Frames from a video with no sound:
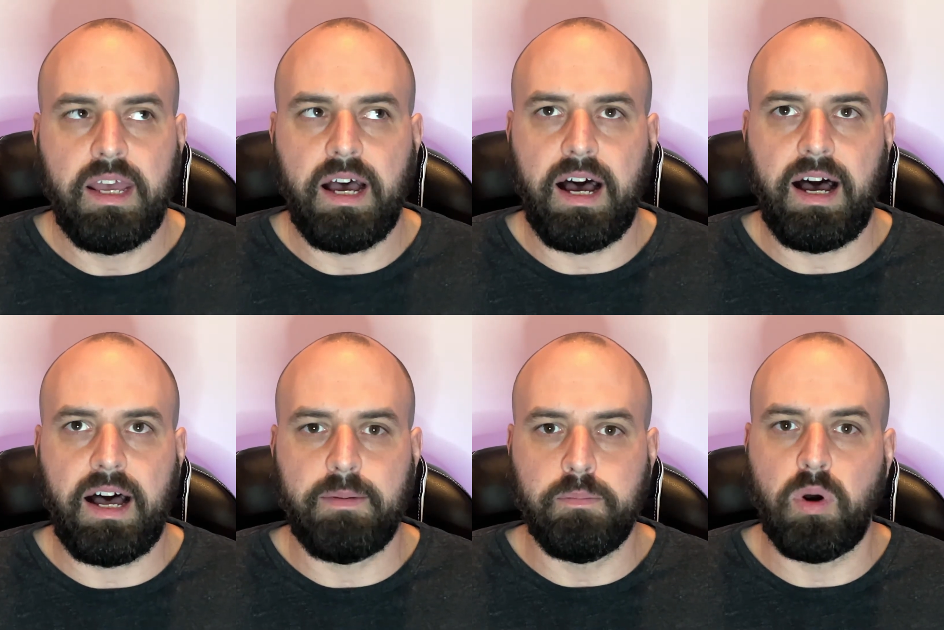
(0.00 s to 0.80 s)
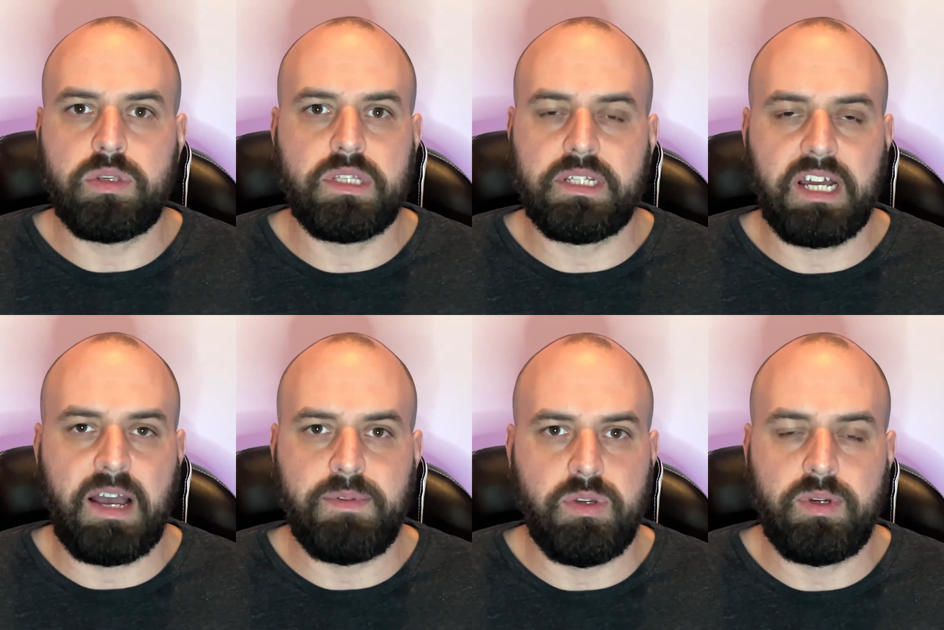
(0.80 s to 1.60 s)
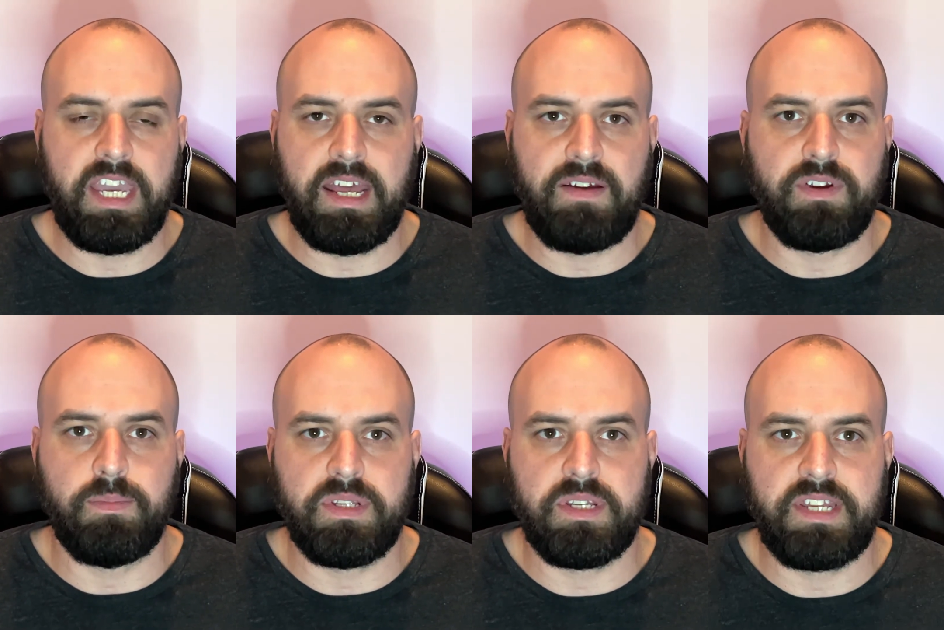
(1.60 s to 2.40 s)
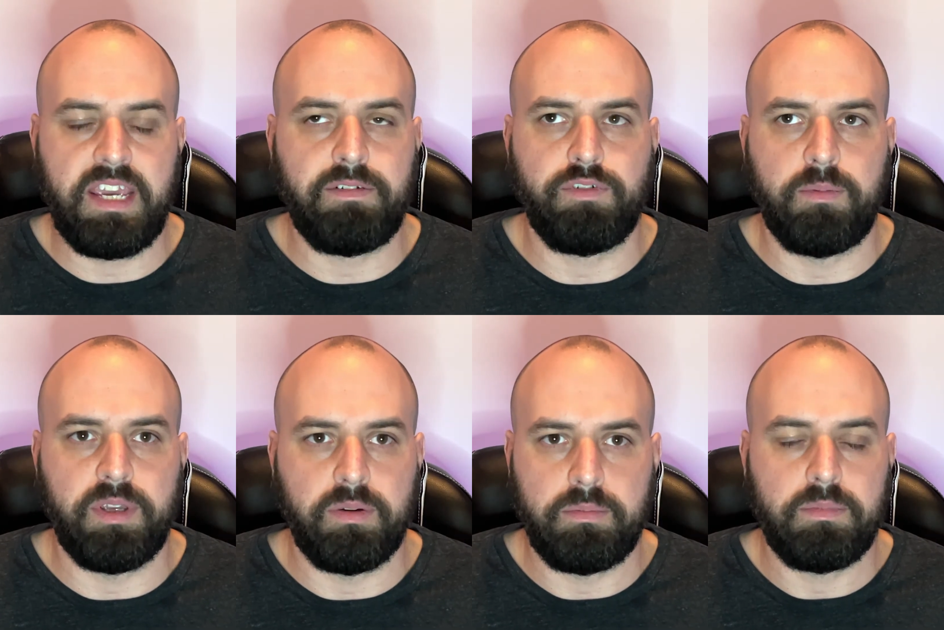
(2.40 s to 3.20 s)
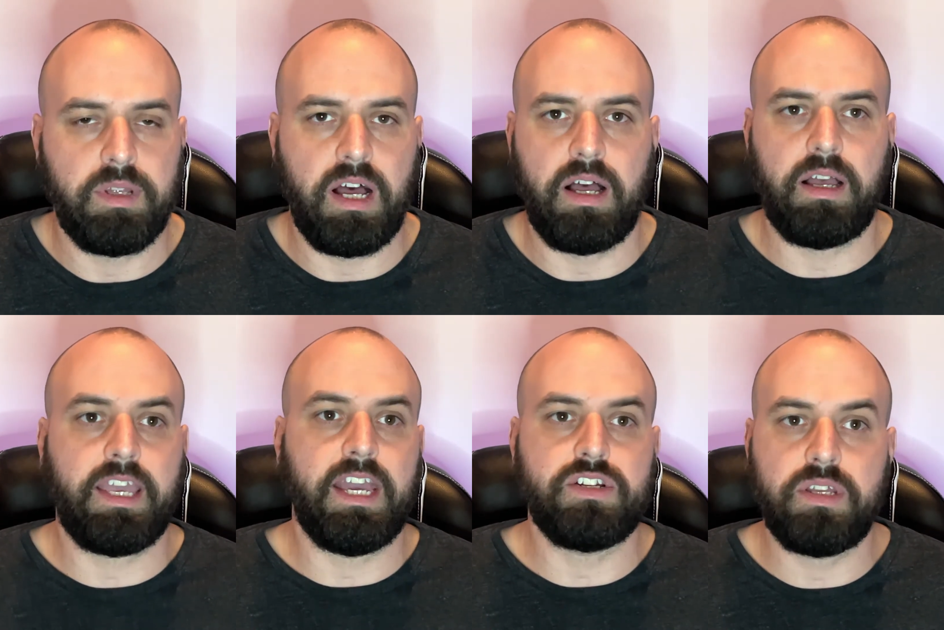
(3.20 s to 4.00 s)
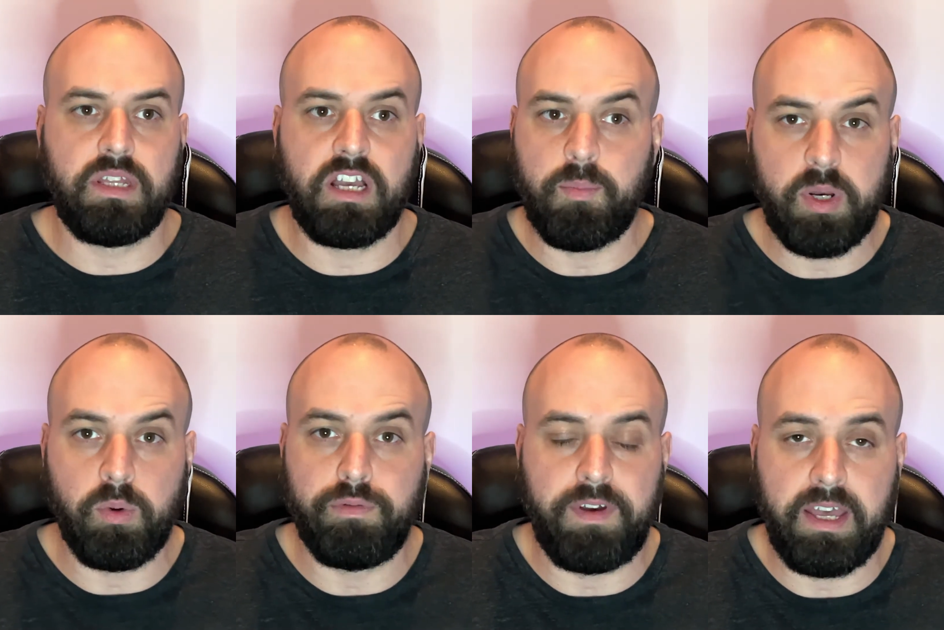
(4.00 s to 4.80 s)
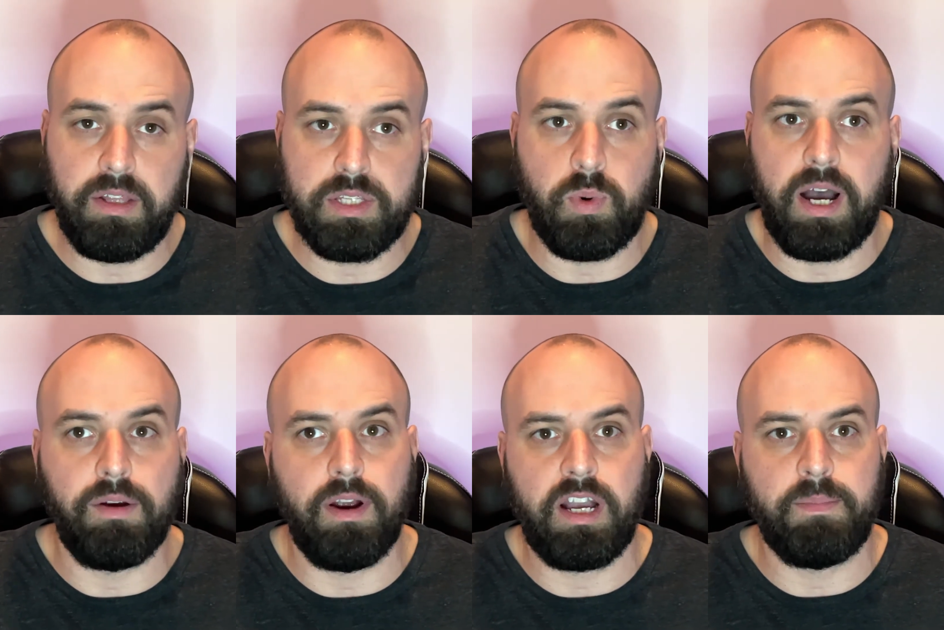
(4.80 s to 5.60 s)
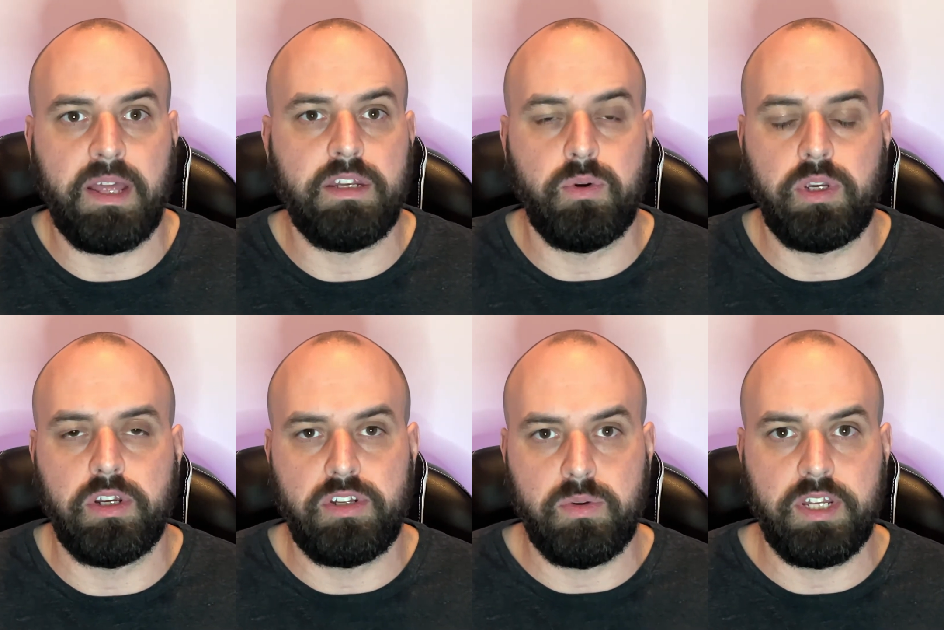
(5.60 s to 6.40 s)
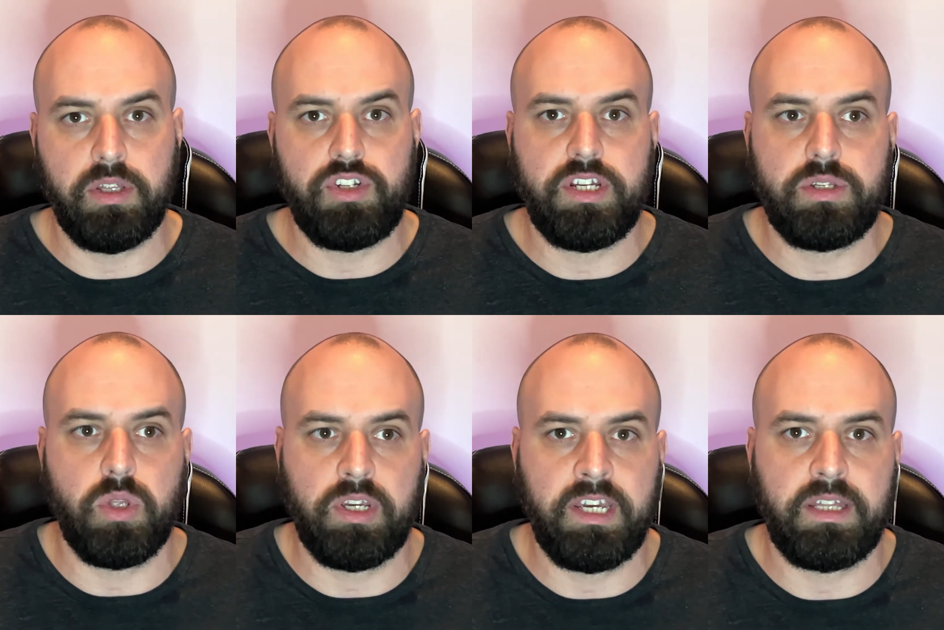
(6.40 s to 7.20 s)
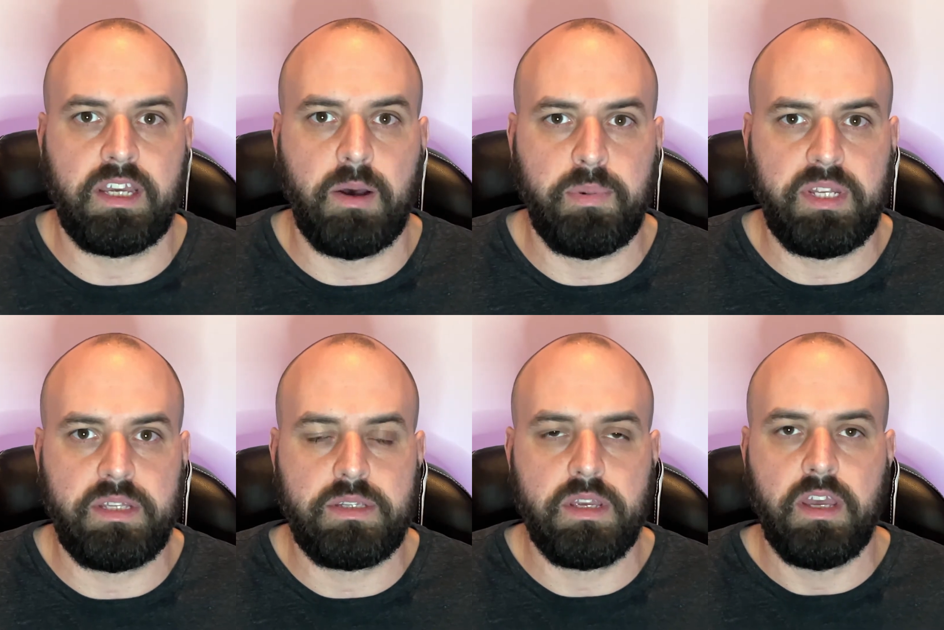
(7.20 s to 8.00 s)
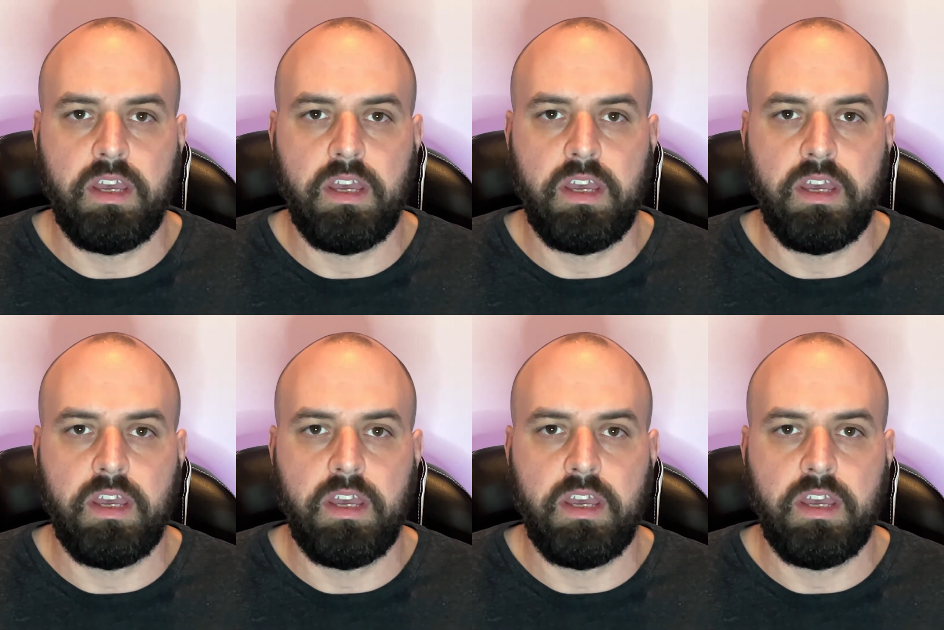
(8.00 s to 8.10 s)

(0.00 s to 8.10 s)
Uh, most of the time, you can't have your business taken from you. Uh, occasionally, the company will fail. That's why I recommend doing your due diligence, looking at the companies